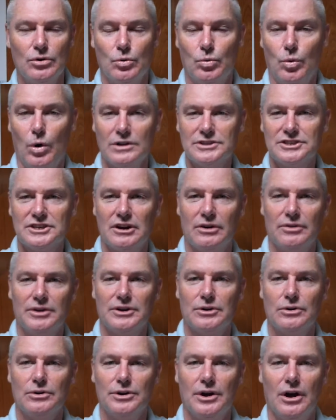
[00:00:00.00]
or was
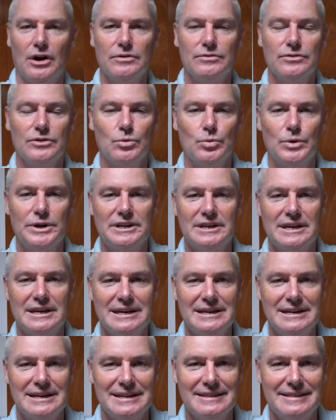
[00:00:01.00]
going on over the
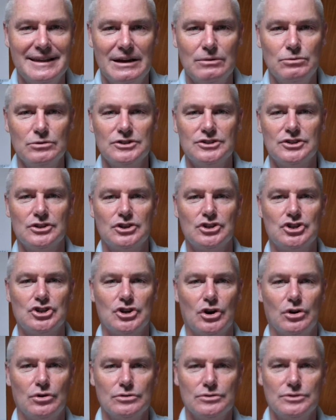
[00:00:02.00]
weekend, and that was the
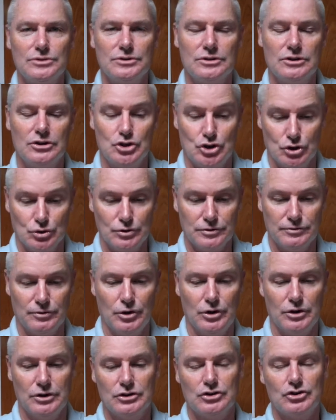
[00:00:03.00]
Jules
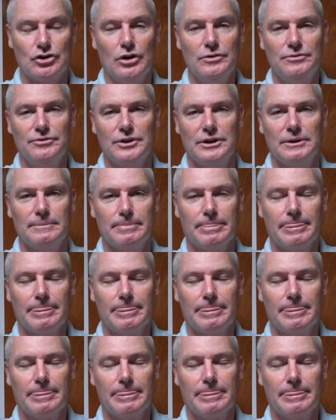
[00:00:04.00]
Verne Trophy.